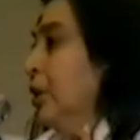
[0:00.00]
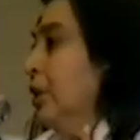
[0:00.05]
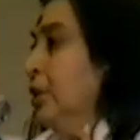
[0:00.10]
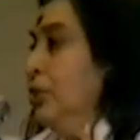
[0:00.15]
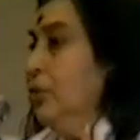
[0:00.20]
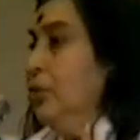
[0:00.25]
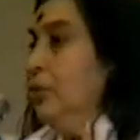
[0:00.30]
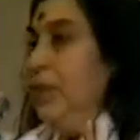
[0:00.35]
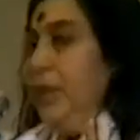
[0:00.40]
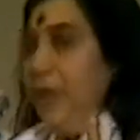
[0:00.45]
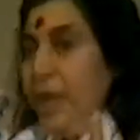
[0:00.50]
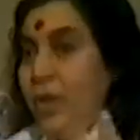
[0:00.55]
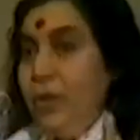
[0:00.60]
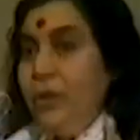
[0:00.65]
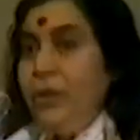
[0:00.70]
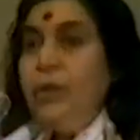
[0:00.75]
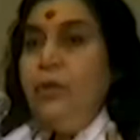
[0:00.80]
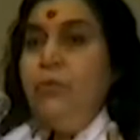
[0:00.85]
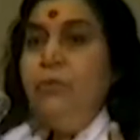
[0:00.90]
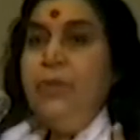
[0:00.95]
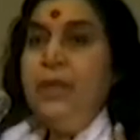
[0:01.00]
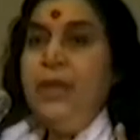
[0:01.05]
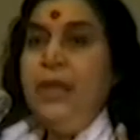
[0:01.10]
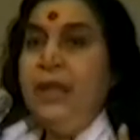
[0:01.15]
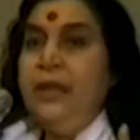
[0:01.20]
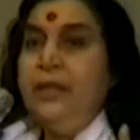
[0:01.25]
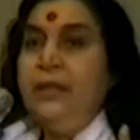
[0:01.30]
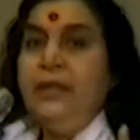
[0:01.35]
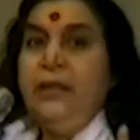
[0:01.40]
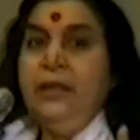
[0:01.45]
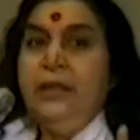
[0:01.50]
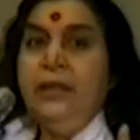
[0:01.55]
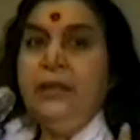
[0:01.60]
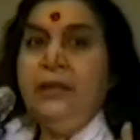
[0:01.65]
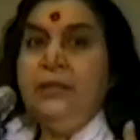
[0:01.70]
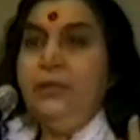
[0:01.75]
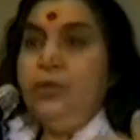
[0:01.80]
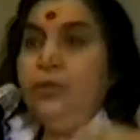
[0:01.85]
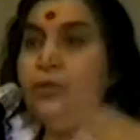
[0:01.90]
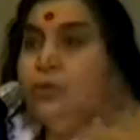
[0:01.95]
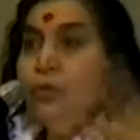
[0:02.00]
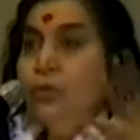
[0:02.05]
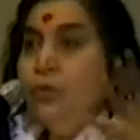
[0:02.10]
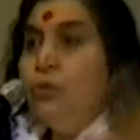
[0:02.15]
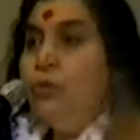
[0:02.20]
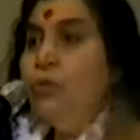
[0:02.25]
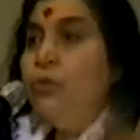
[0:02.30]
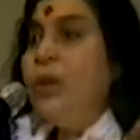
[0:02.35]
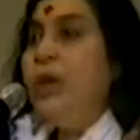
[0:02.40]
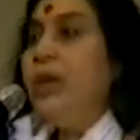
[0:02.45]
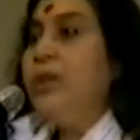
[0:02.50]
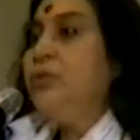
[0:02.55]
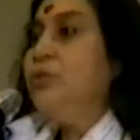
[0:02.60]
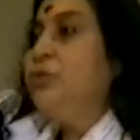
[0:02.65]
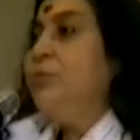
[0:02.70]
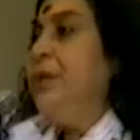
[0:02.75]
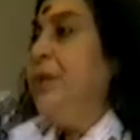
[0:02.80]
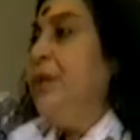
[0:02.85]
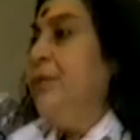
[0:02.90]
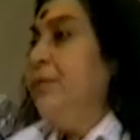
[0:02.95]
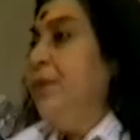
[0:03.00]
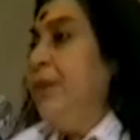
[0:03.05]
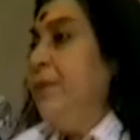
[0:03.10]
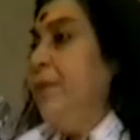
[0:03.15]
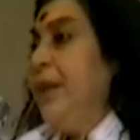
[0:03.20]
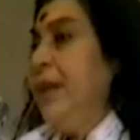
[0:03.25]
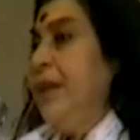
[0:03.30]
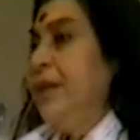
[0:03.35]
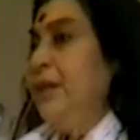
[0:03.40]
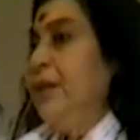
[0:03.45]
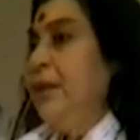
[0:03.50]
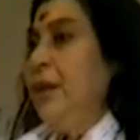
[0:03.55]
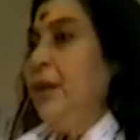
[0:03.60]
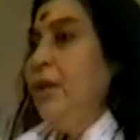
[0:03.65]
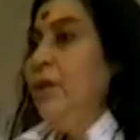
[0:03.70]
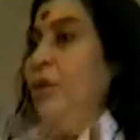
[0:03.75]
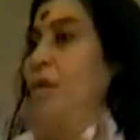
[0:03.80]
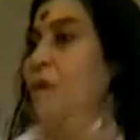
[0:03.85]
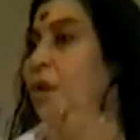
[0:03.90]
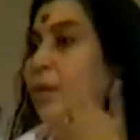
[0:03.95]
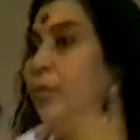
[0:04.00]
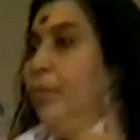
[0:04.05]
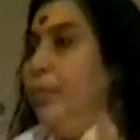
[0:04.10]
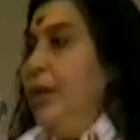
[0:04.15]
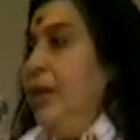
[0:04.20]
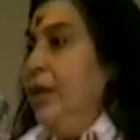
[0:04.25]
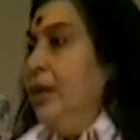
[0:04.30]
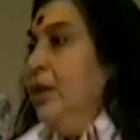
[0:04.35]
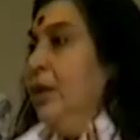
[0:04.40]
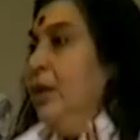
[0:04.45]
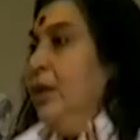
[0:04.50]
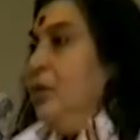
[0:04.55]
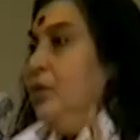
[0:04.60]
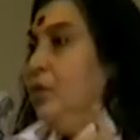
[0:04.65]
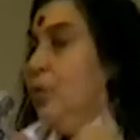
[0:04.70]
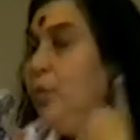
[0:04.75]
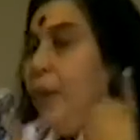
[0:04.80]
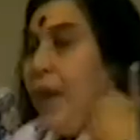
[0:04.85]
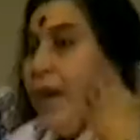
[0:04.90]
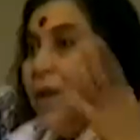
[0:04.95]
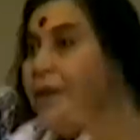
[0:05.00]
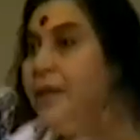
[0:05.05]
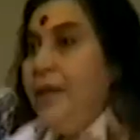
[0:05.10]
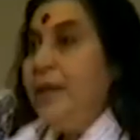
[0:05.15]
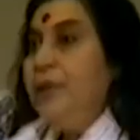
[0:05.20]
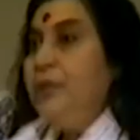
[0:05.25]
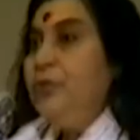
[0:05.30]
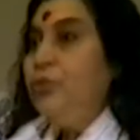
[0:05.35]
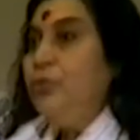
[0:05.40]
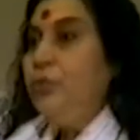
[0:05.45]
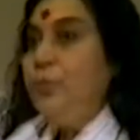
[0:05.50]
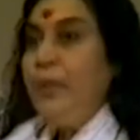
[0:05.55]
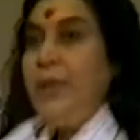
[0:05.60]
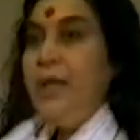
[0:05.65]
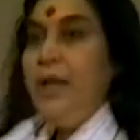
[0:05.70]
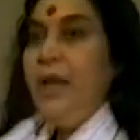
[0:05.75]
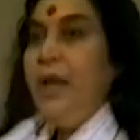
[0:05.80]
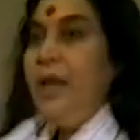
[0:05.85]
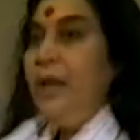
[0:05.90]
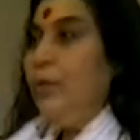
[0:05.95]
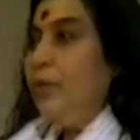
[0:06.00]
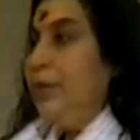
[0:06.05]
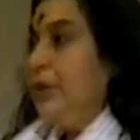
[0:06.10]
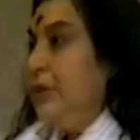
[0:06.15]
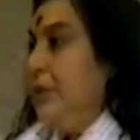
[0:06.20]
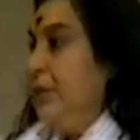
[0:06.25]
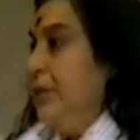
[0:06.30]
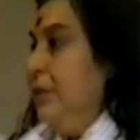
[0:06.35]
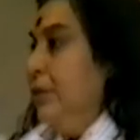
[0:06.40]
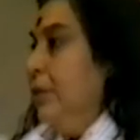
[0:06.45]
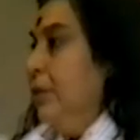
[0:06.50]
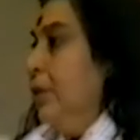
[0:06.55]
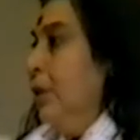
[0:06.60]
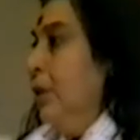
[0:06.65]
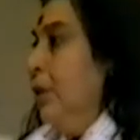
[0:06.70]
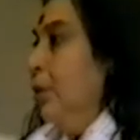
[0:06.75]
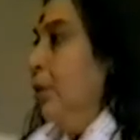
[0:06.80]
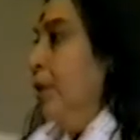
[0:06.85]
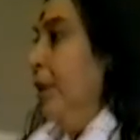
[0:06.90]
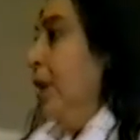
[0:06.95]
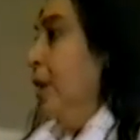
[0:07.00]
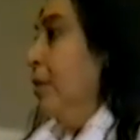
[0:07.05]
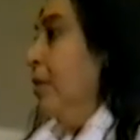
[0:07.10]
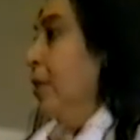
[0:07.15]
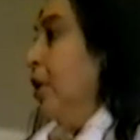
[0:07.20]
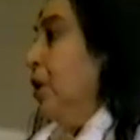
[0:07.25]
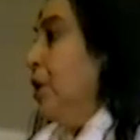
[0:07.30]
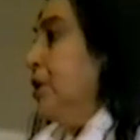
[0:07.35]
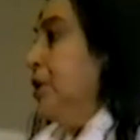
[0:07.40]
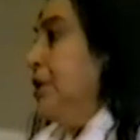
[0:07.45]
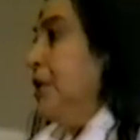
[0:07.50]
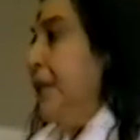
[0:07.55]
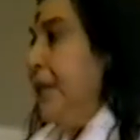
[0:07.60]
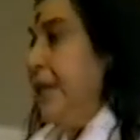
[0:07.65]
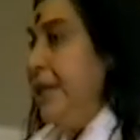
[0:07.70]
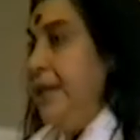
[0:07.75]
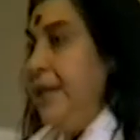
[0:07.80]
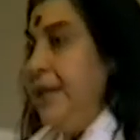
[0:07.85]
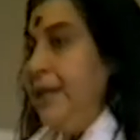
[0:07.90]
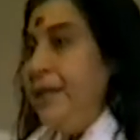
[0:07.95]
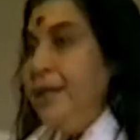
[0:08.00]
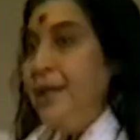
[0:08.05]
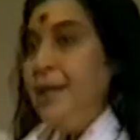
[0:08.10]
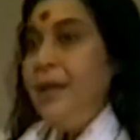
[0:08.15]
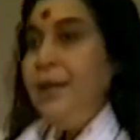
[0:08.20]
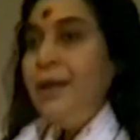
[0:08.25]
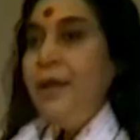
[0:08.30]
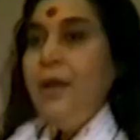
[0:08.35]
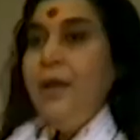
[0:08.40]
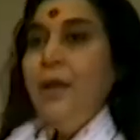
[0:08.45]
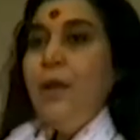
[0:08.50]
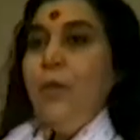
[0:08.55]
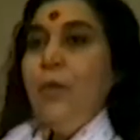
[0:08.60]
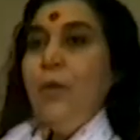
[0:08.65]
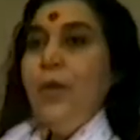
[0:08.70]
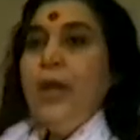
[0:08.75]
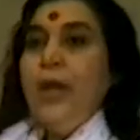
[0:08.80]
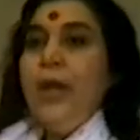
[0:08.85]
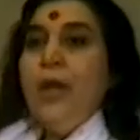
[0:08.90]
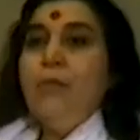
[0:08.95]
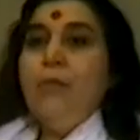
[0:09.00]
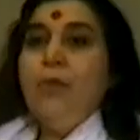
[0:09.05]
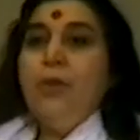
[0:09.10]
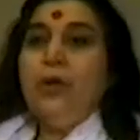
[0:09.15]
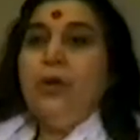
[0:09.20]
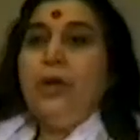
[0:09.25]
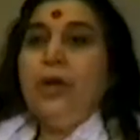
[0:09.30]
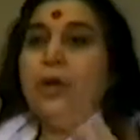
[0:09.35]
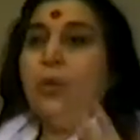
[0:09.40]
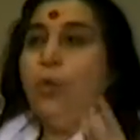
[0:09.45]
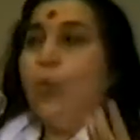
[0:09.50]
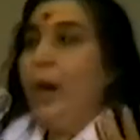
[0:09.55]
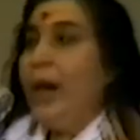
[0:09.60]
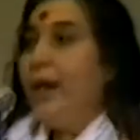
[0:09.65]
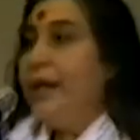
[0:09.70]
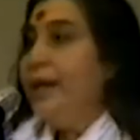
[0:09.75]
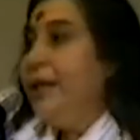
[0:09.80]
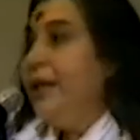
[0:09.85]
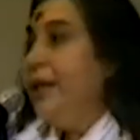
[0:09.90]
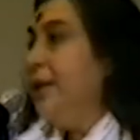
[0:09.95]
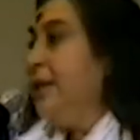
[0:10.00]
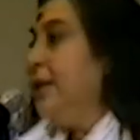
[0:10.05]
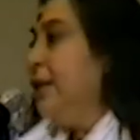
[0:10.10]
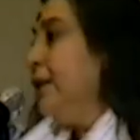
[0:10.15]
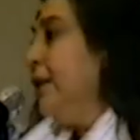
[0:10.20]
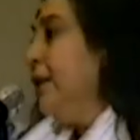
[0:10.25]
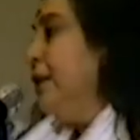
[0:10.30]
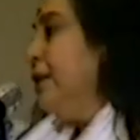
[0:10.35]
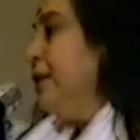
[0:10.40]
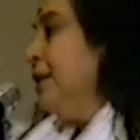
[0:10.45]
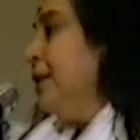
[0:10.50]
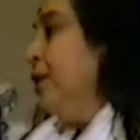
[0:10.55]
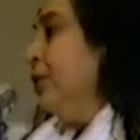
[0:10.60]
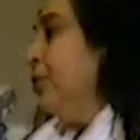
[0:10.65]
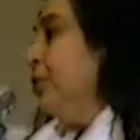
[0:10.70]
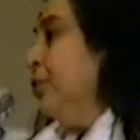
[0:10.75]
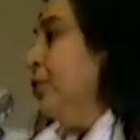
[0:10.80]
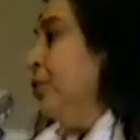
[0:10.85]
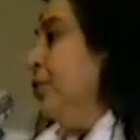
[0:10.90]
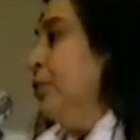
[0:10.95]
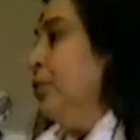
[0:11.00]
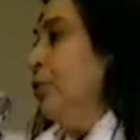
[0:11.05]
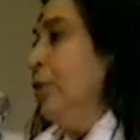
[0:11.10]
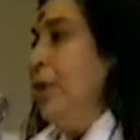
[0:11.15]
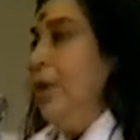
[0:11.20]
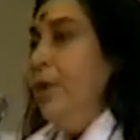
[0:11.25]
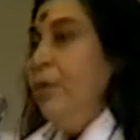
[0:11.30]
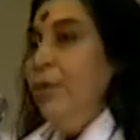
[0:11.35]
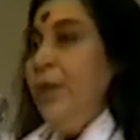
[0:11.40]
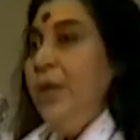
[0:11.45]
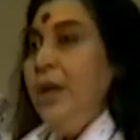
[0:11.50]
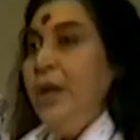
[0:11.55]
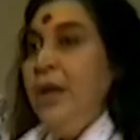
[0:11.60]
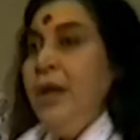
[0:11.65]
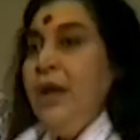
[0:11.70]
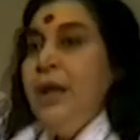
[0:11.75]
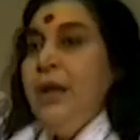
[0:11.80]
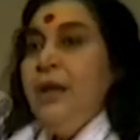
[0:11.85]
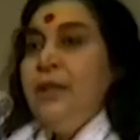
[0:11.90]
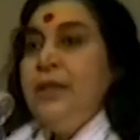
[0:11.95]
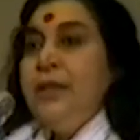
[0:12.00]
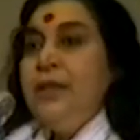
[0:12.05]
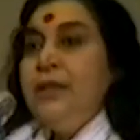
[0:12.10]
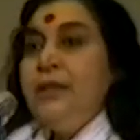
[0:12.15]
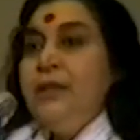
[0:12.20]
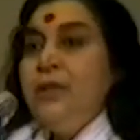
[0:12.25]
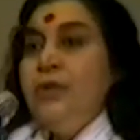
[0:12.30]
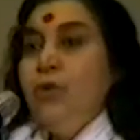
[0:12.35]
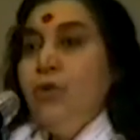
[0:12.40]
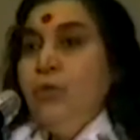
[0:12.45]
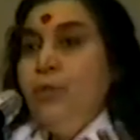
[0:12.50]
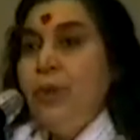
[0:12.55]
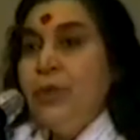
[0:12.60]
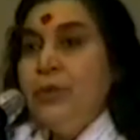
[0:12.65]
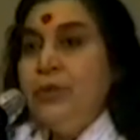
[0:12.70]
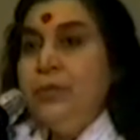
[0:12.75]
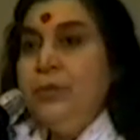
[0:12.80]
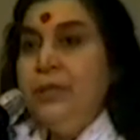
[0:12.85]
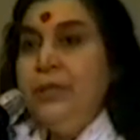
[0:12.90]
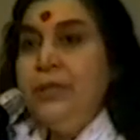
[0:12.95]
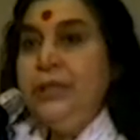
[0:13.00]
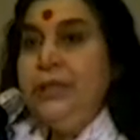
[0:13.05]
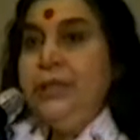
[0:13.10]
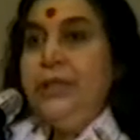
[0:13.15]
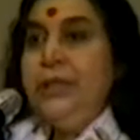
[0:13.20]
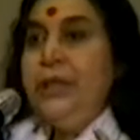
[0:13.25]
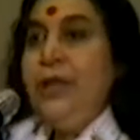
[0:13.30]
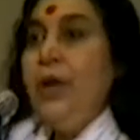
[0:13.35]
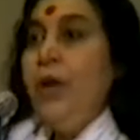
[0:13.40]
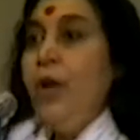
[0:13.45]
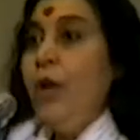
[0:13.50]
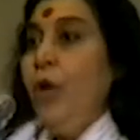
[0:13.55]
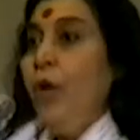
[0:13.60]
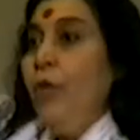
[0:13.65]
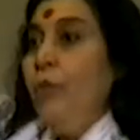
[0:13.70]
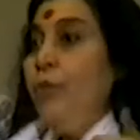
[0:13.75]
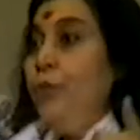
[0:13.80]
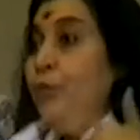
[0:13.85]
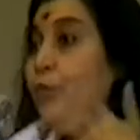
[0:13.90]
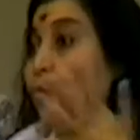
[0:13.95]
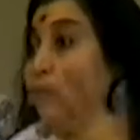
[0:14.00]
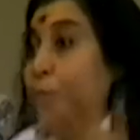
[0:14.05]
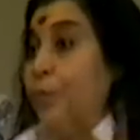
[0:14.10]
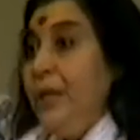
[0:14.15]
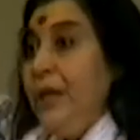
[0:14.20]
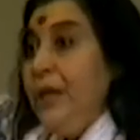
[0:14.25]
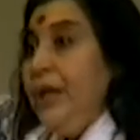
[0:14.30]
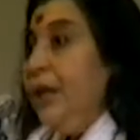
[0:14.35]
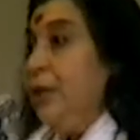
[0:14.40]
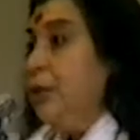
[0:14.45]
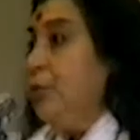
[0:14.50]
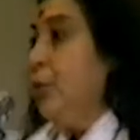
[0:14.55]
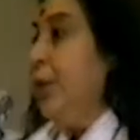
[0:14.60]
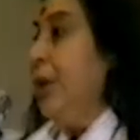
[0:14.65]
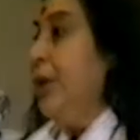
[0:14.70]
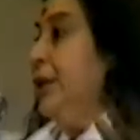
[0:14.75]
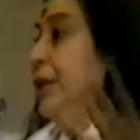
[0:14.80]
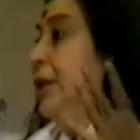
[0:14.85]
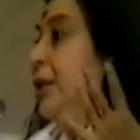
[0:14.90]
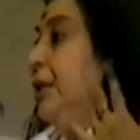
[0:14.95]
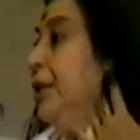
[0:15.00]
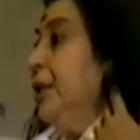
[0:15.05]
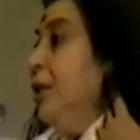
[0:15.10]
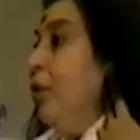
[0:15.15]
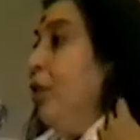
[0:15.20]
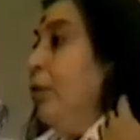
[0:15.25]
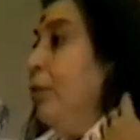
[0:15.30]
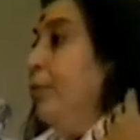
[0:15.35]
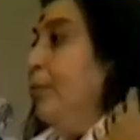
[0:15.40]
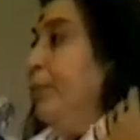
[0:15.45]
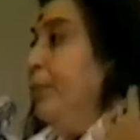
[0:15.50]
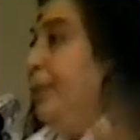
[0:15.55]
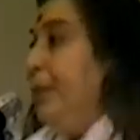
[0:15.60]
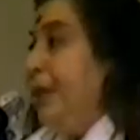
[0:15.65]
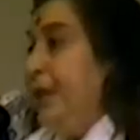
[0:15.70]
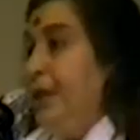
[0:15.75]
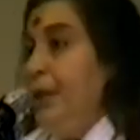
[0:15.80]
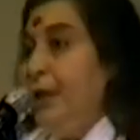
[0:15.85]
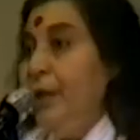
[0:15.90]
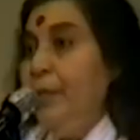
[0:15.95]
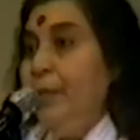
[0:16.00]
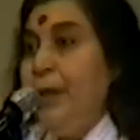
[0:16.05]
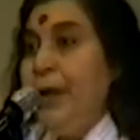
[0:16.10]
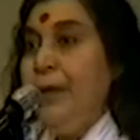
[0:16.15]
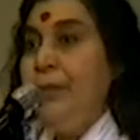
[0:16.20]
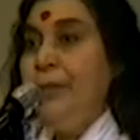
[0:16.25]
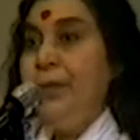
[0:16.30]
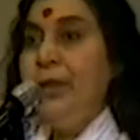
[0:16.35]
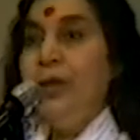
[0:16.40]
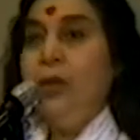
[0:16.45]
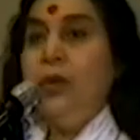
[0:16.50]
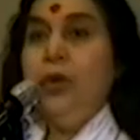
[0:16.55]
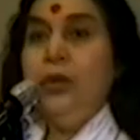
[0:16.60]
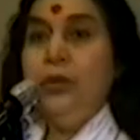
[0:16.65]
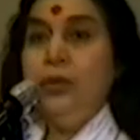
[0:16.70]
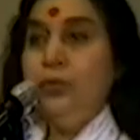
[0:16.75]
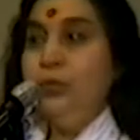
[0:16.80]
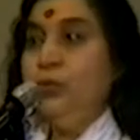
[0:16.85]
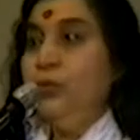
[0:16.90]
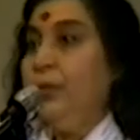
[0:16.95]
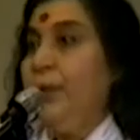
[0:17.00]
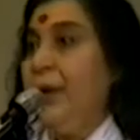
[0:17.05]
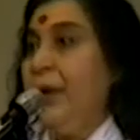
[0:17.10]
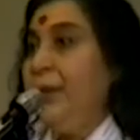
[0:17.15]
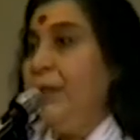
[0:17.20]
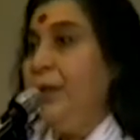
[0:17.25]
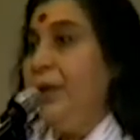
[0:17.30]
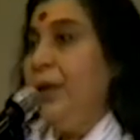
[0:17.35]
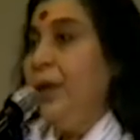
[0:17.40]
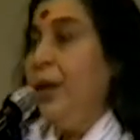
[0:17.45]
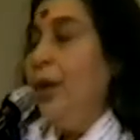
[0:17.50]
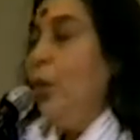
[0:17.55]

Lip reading: You cannot give me anything. It's you who has to benefit by it, not me. So why there should be a question when I'm not selling anything, when I'm not acquiring anything out of you, when there is no possibility of you being exploited or plundered by me or used by me?